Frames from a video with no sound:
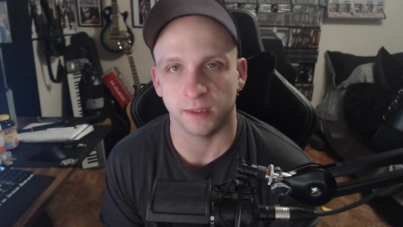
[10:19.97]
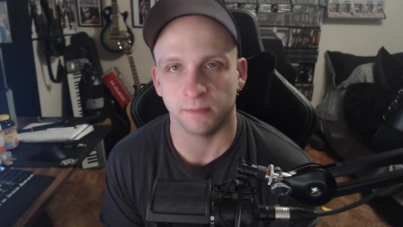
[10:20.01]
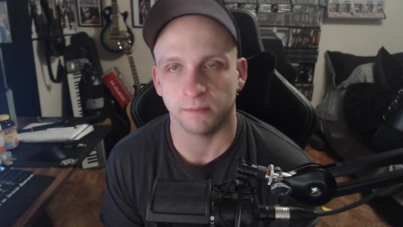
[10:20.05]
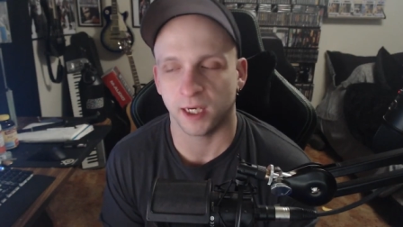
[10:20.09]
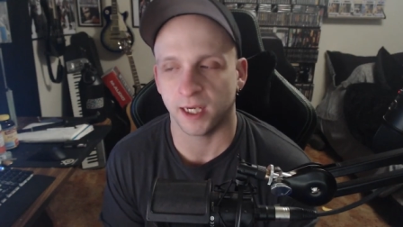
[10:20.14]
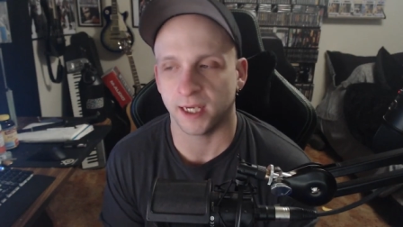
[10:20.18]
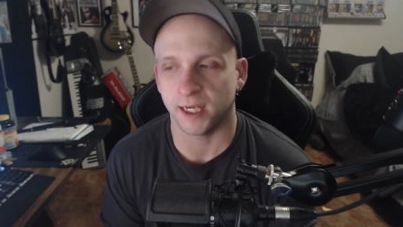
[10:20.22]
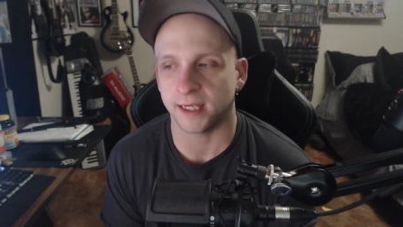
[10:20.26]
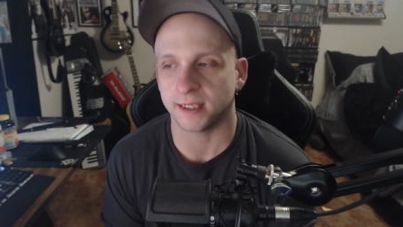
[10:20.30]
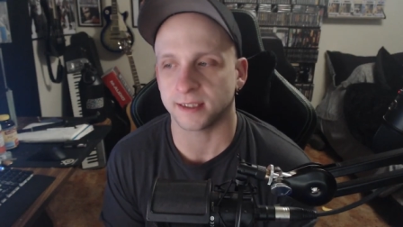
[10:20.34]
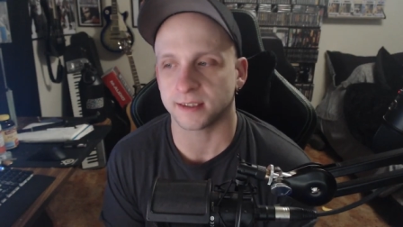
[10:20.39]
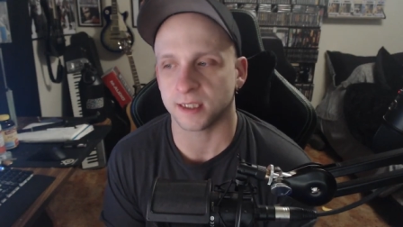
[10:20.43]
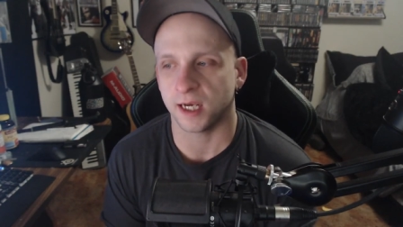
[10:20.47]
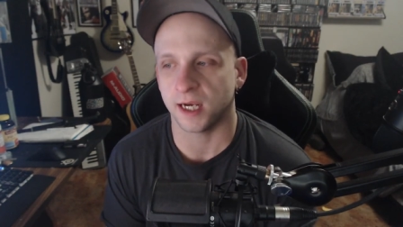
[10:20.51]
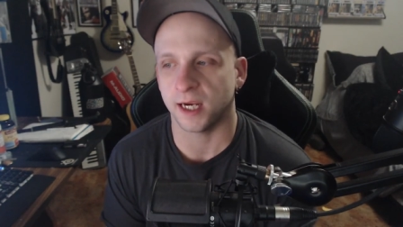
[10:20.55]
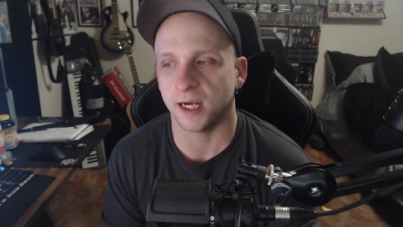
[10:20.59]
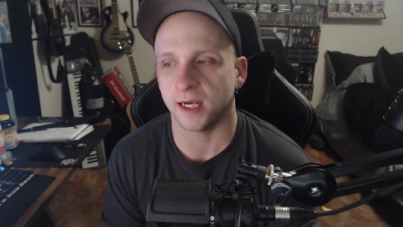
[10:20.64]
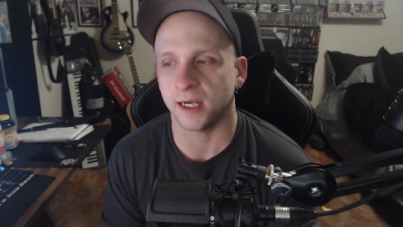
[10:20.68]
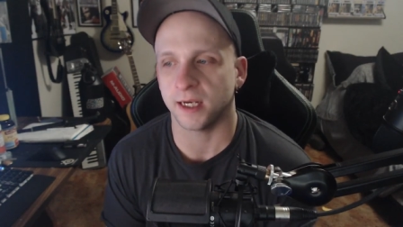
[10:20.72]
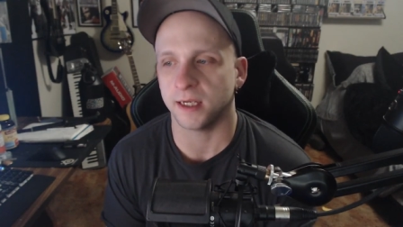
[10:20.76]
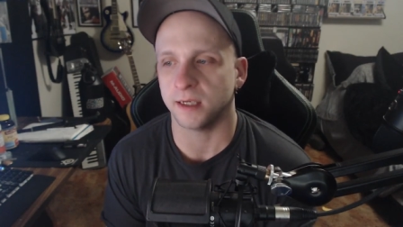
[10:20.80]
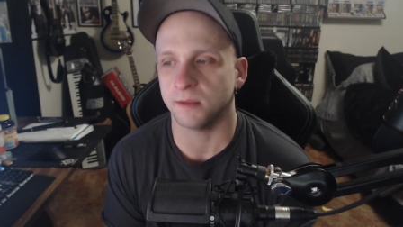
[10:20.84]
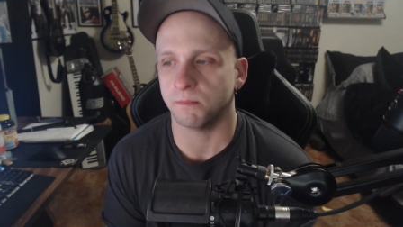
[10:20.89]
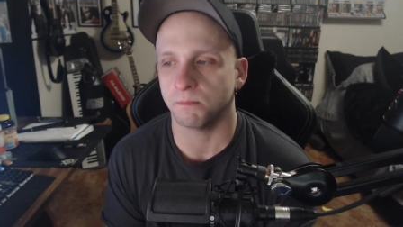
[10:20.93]
My
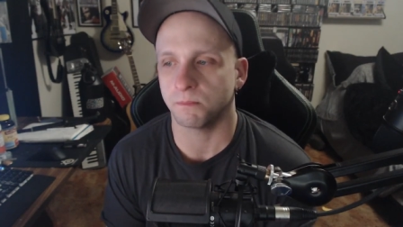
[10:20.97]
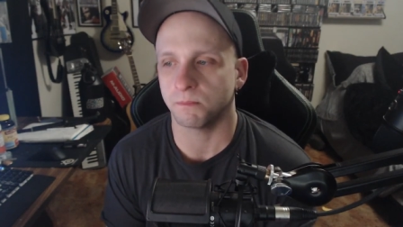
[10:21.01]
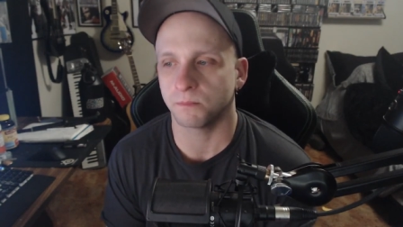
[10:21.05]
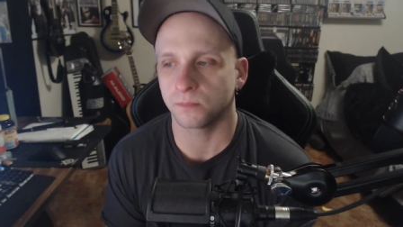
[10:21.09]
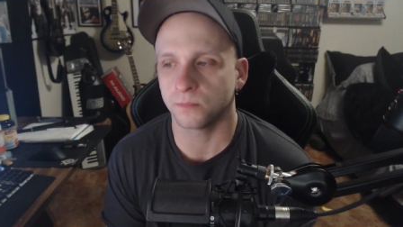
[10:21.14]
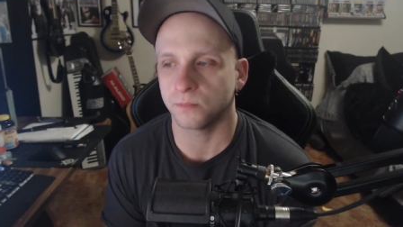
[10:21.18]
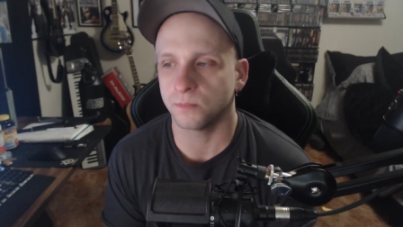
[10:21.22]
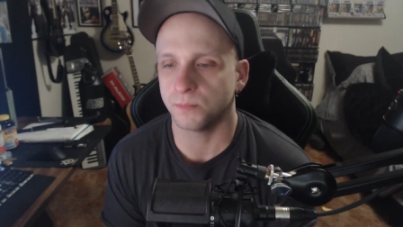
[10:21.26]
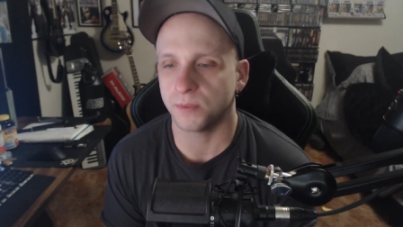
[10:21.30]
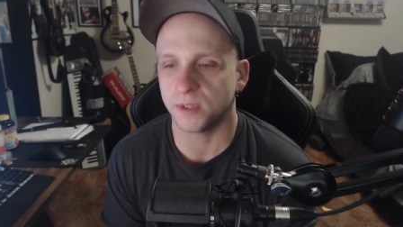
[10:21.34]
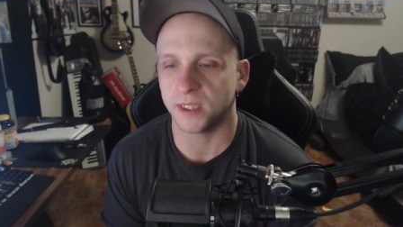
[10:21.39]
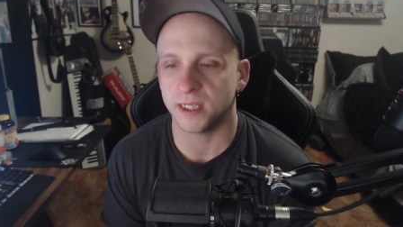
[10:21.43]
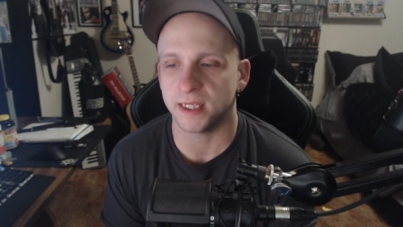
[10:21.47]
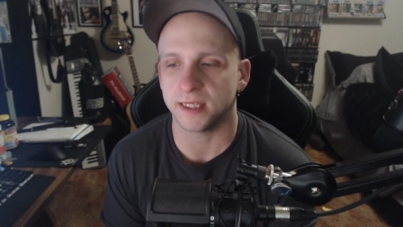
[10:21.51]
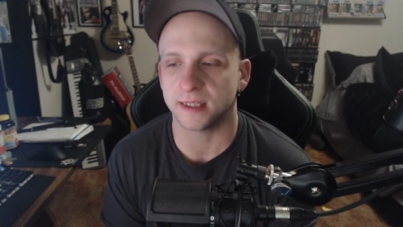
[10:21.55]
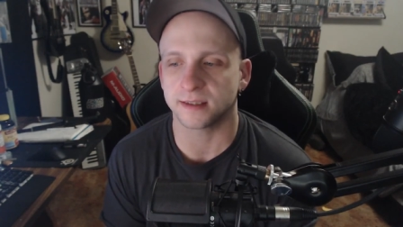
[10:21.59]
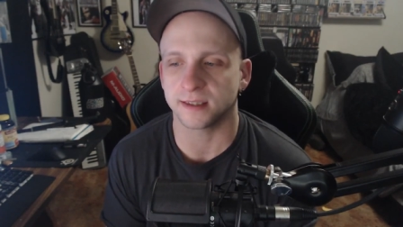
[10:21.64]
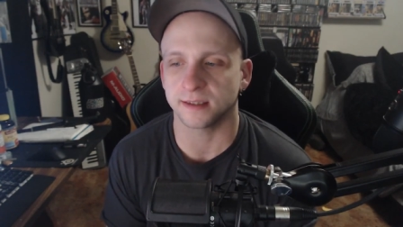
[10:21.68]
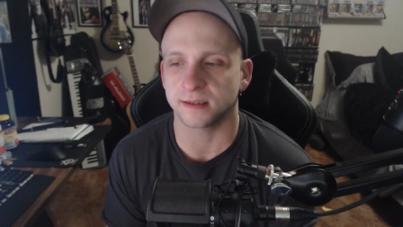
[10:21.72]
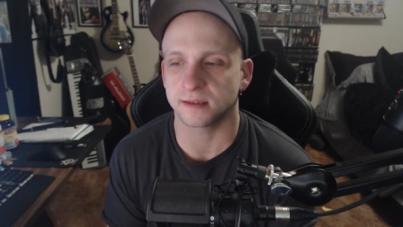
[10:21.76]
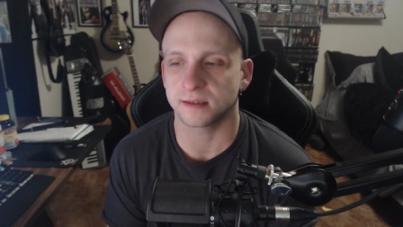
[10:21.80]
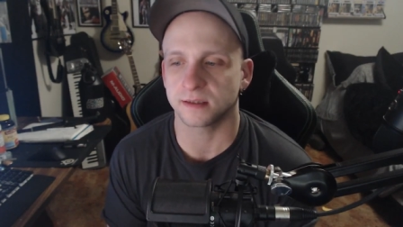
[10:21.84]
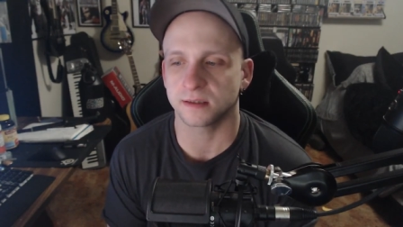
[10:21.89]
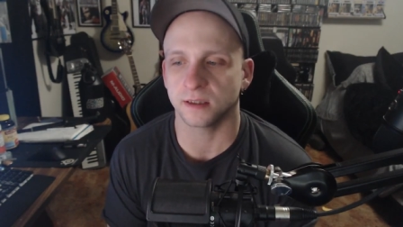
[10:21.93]
anxiety peaks
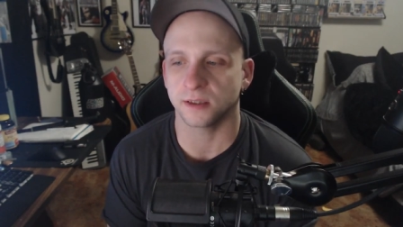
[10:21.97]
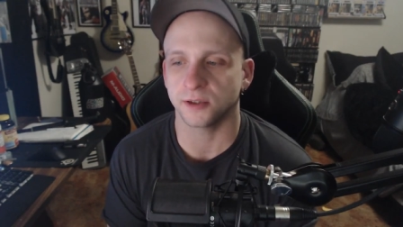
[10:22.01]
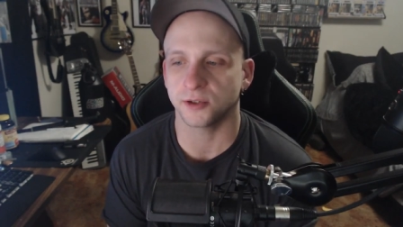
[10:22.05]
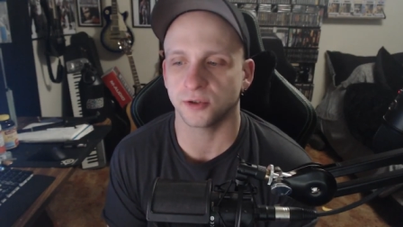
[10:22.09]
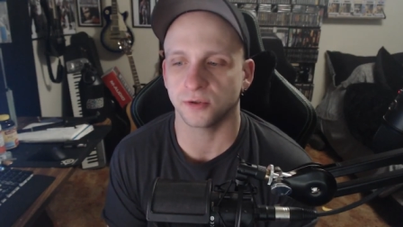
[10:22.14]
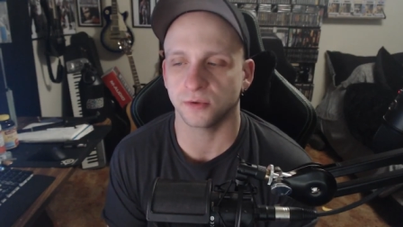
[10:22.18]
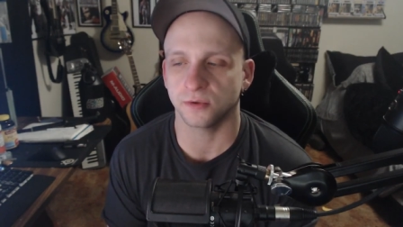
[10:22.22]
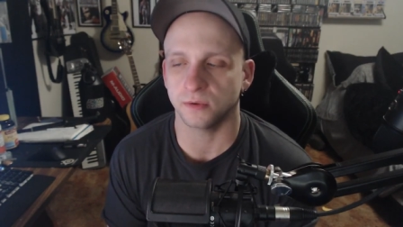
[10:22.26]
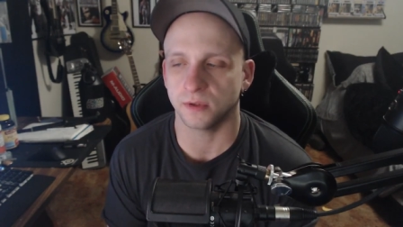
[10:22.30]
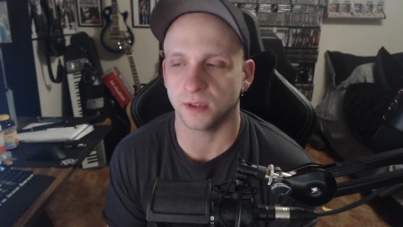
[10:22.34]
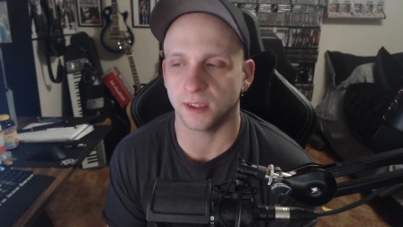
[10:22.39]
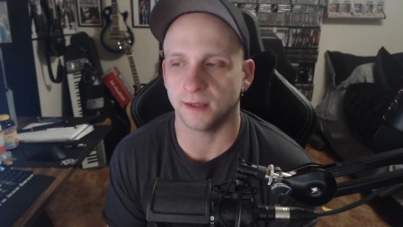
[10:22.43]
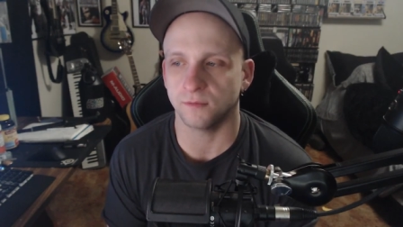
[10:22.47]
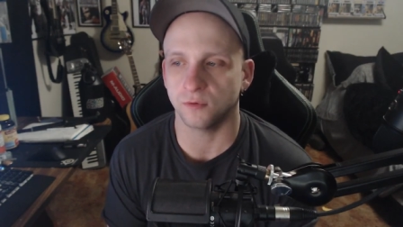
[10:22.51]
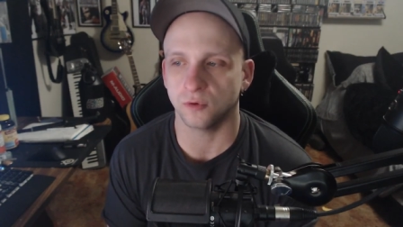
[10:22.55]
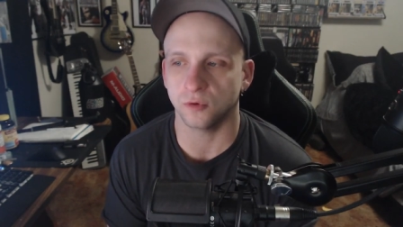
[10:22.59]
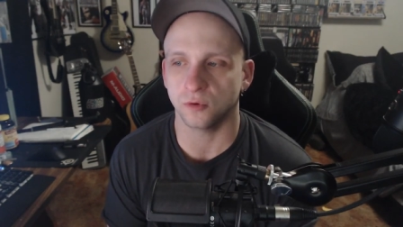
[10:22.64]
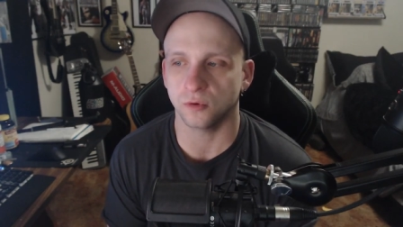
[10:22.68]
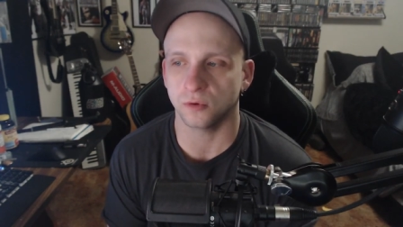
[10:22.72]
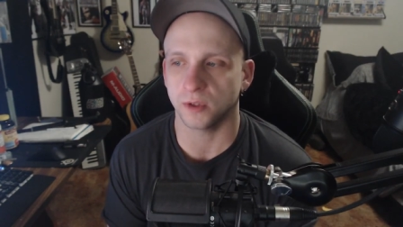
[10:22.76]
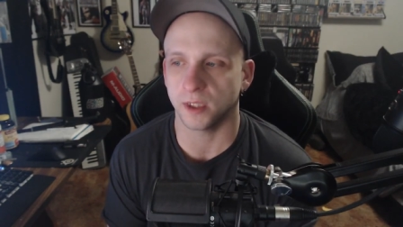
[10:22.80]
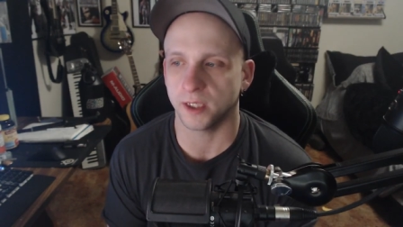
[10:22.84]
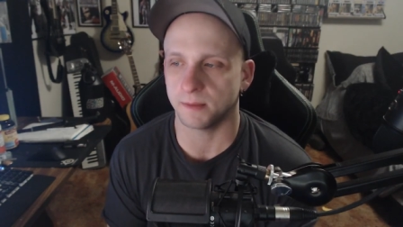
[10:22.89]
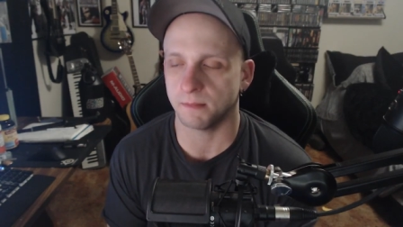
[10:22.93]
at such a
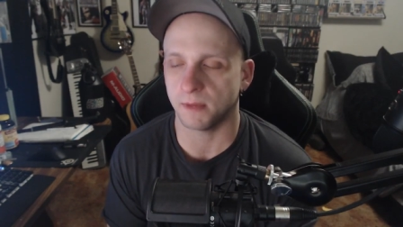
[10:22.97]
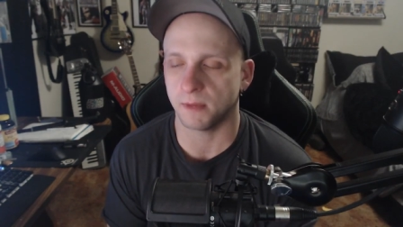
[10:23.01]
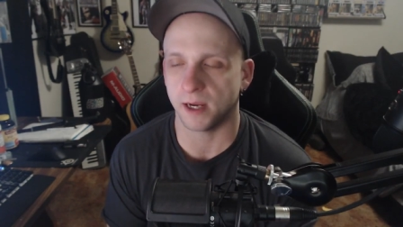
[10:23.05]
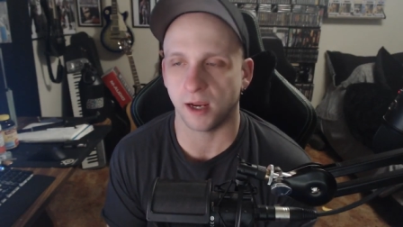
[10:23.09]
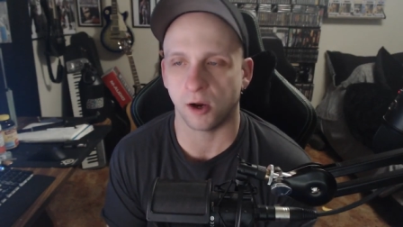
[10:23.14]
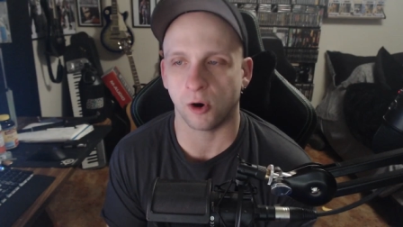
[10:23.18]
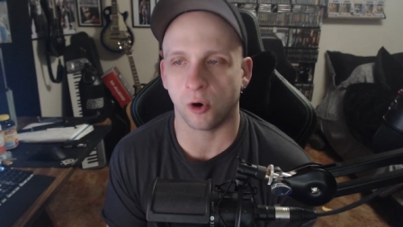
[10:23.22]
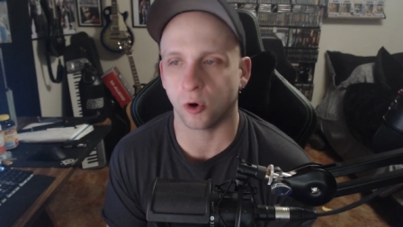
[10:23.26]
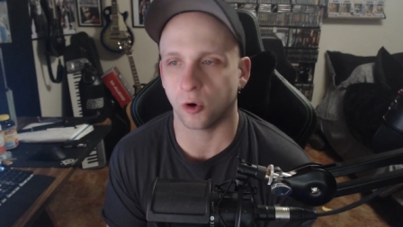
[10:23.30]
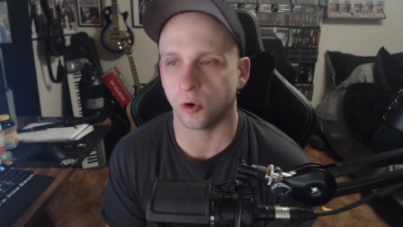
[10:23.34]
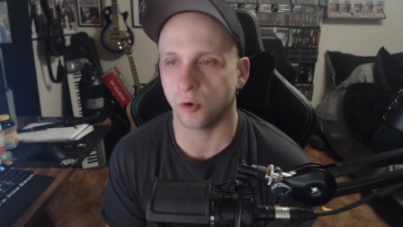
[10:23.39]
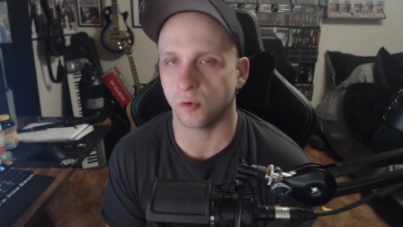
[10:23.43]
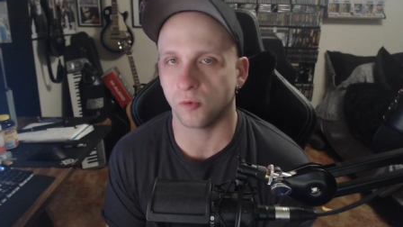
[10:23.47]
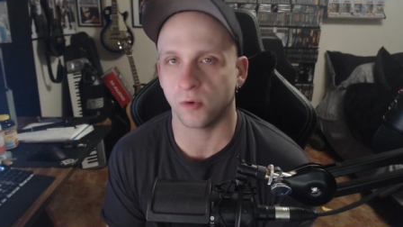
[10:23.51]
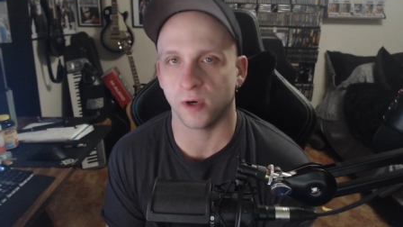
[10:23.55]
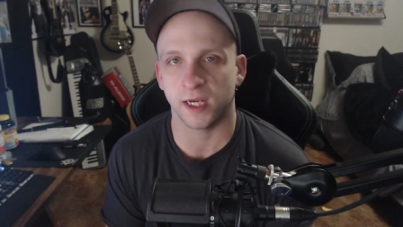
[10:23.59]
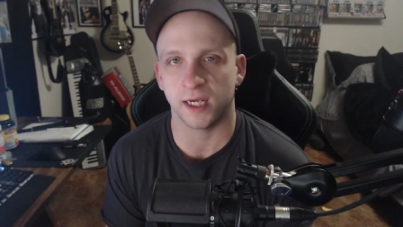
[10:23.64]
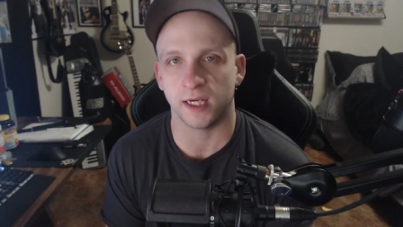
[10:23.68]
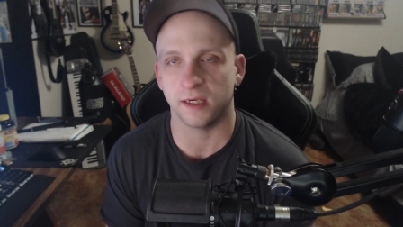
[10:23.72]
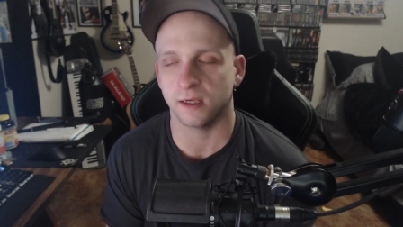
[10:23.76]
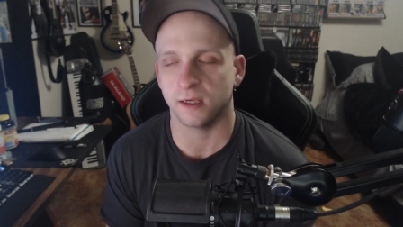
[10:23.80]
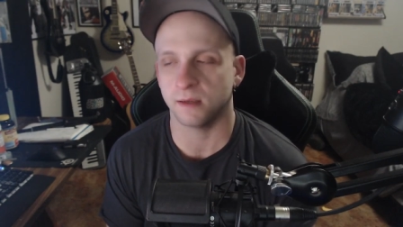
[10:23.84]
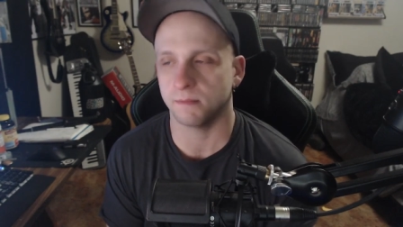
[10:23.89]
level like my heart rate,